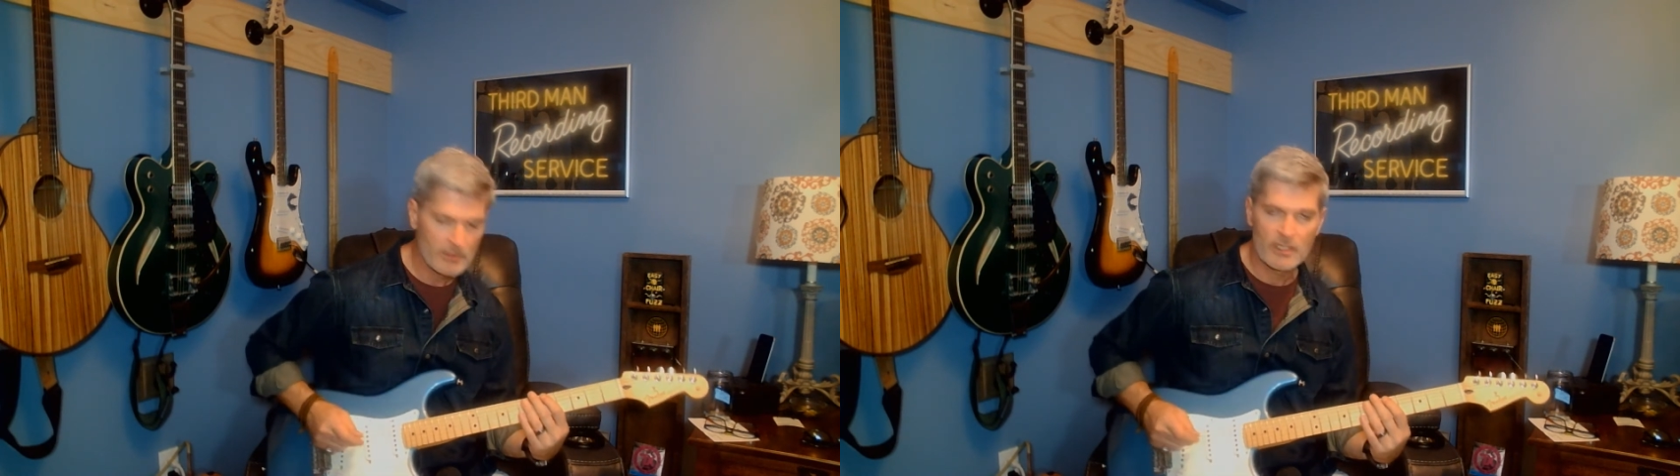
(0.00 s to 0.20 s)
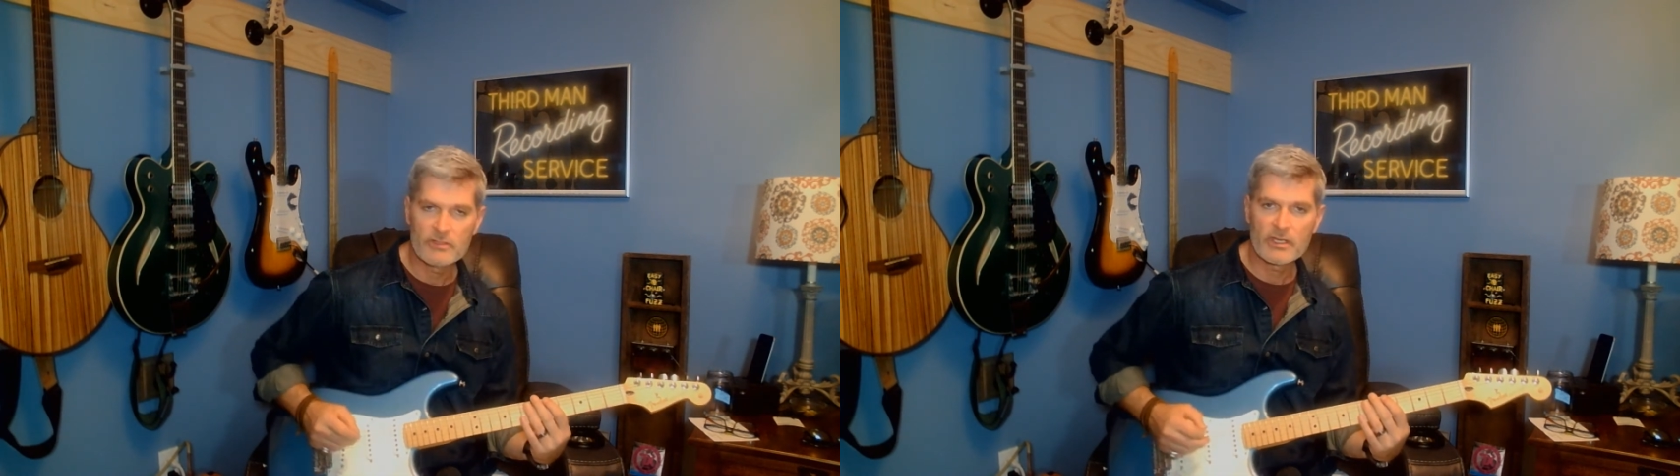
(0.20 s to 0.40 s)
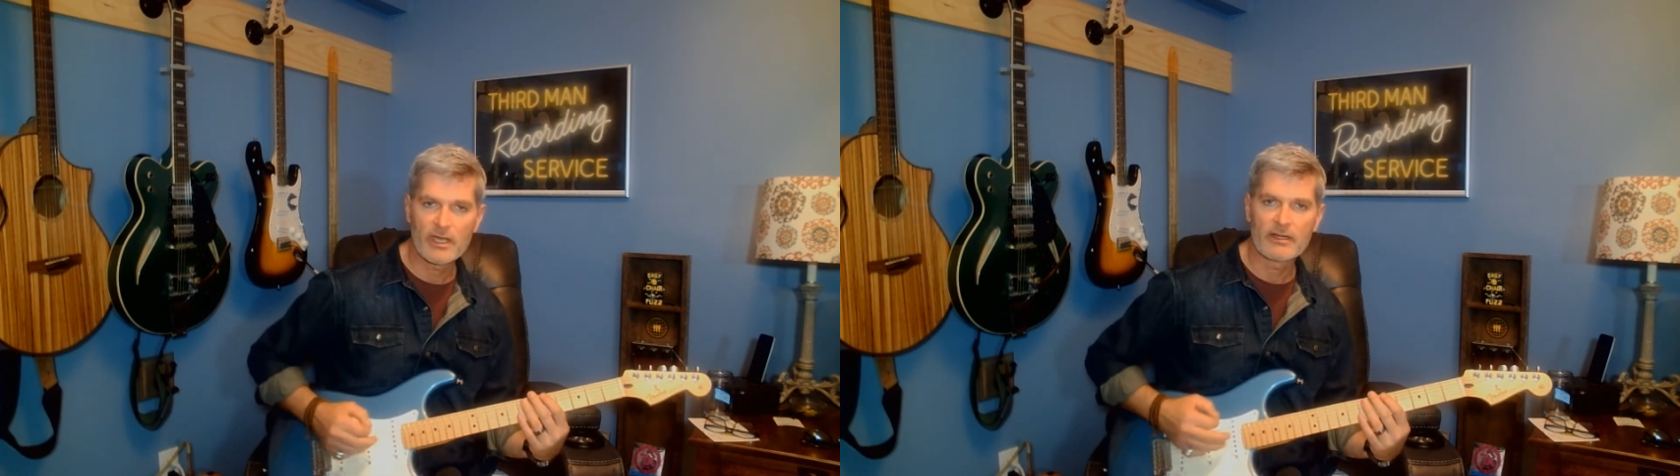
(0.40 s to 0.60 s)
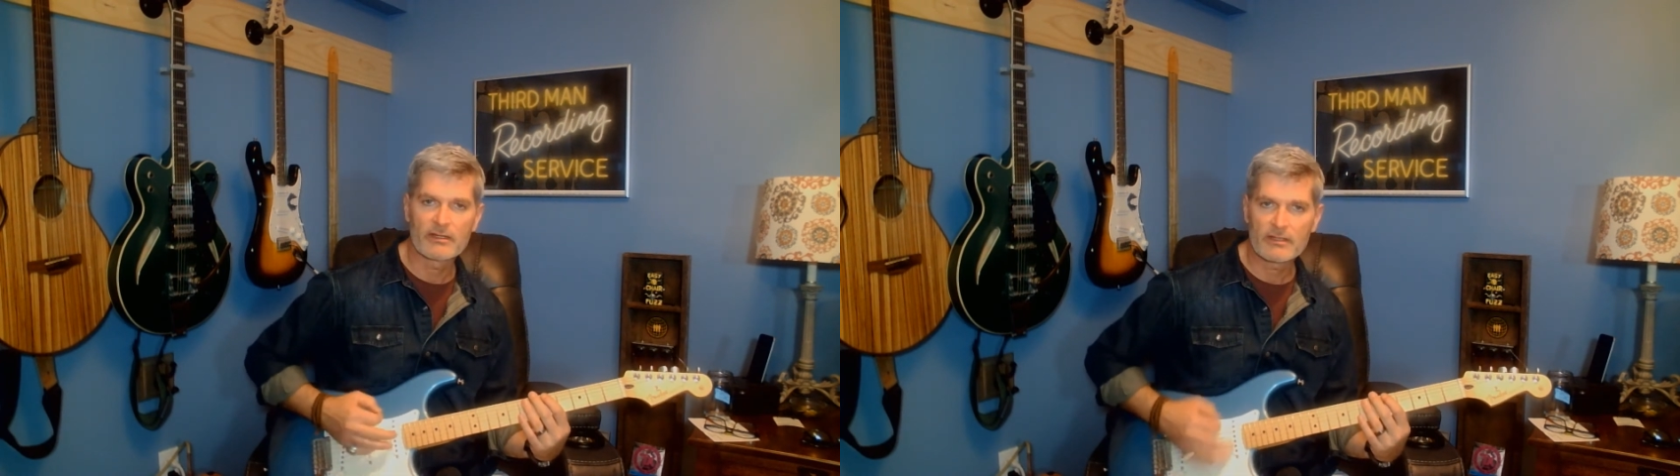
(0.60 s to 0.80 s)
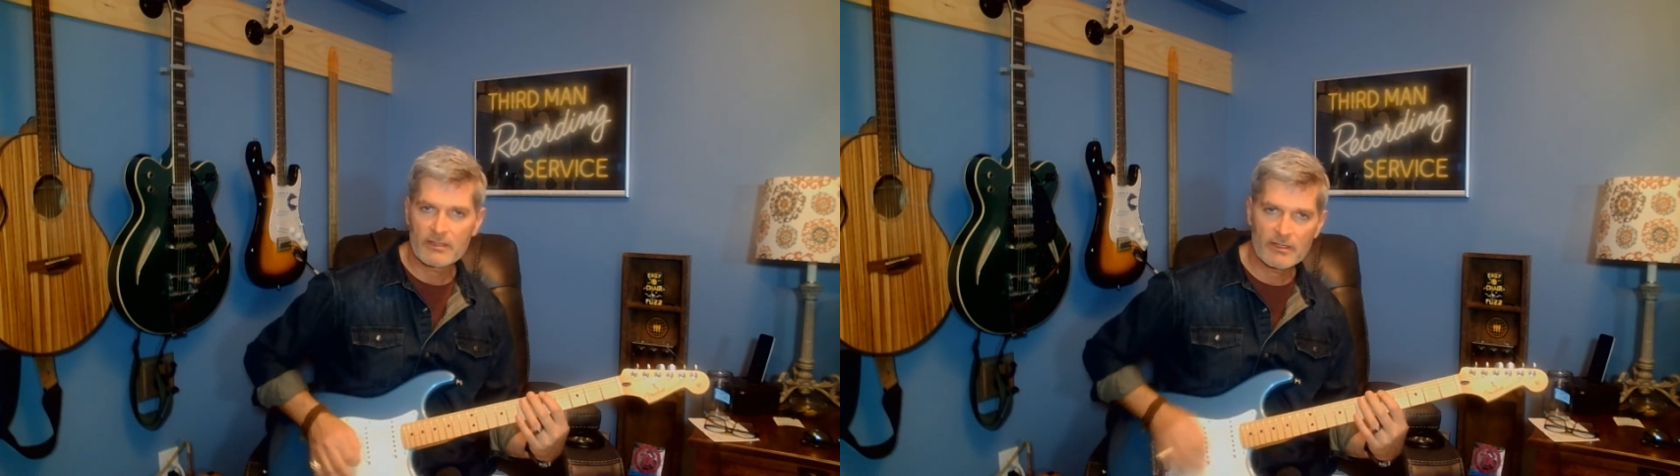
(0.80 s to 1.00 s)
And you kind
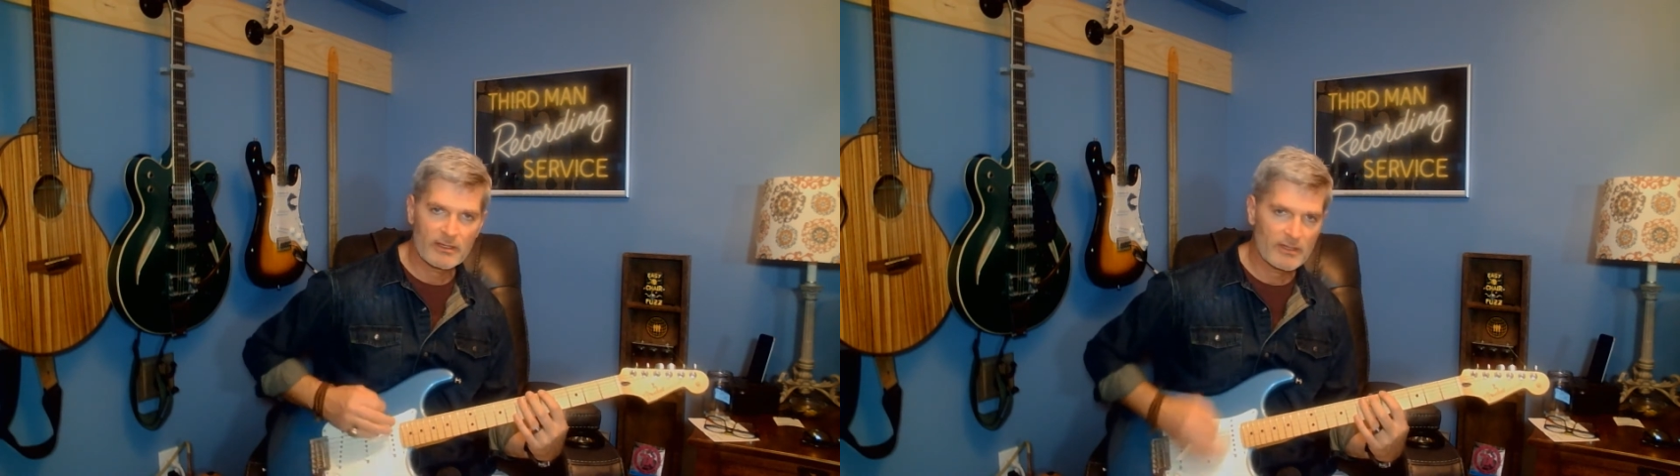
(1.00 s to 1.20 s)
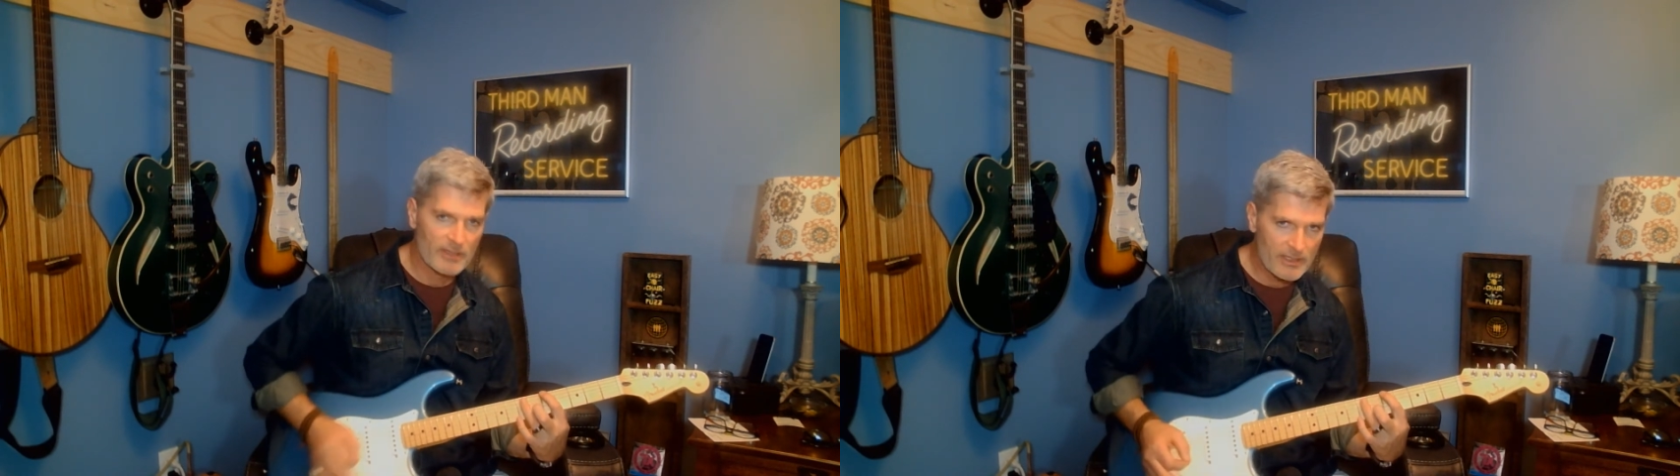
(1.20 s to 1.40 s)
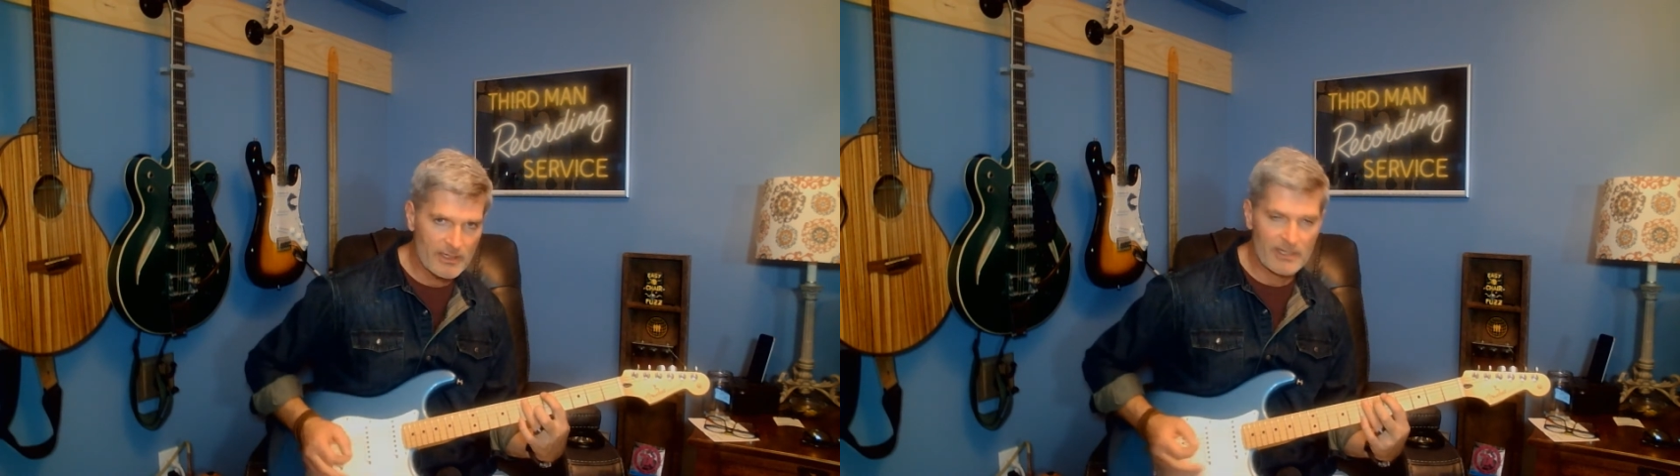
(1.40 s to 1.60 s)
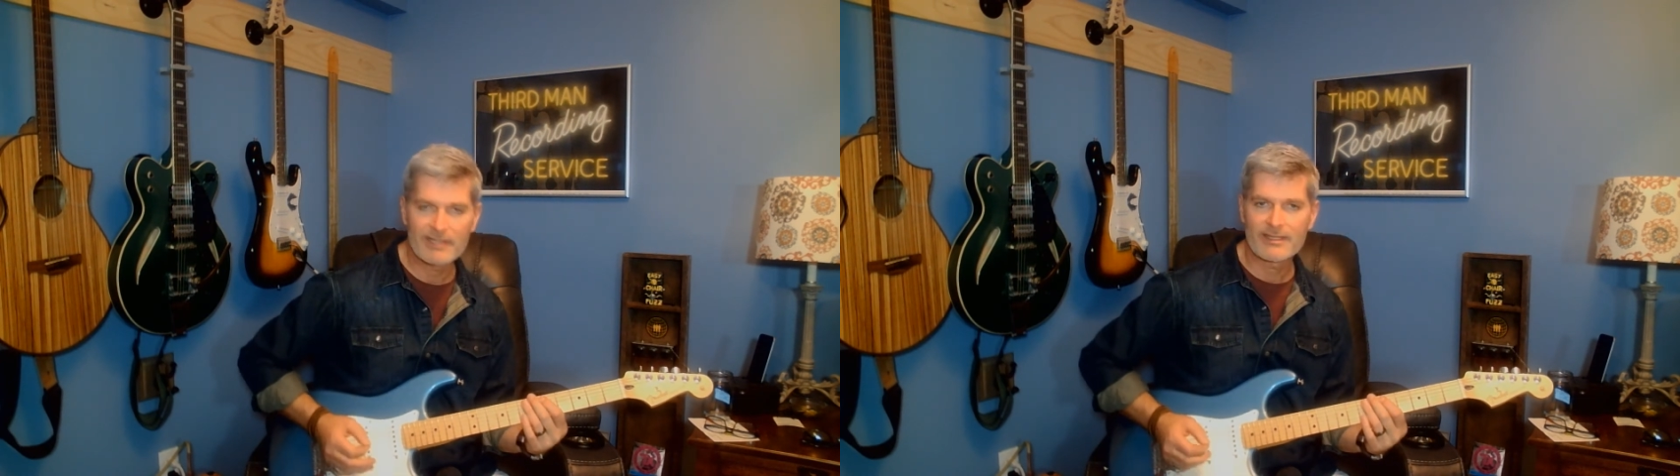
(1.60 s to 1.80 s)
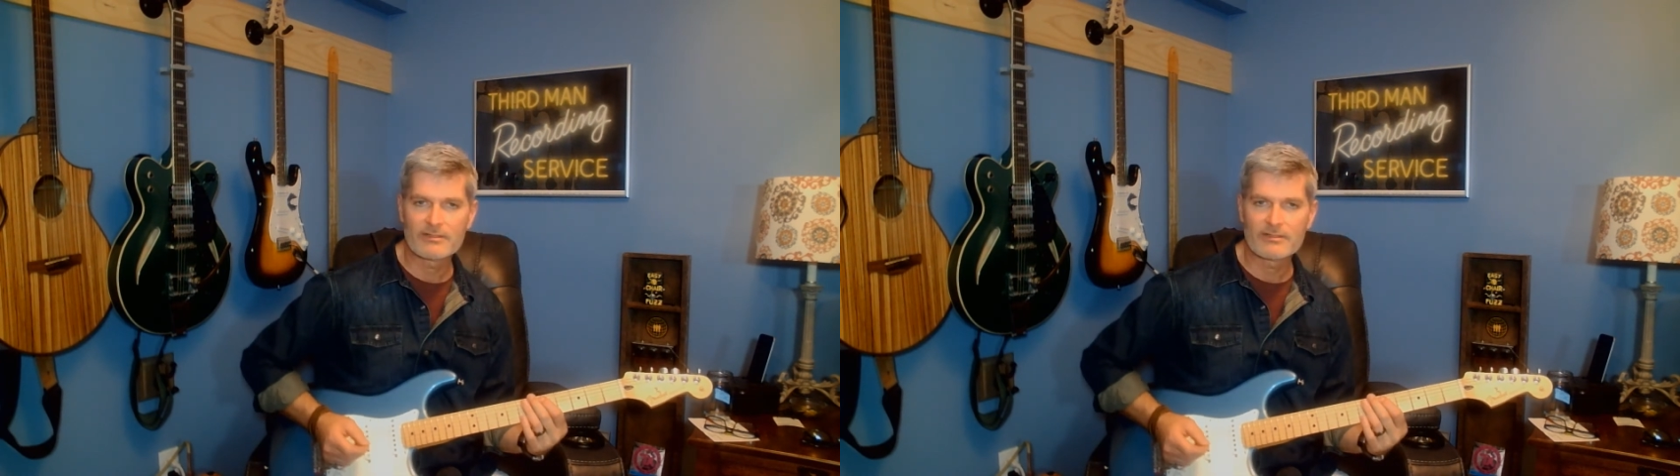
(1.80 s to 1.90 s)
of click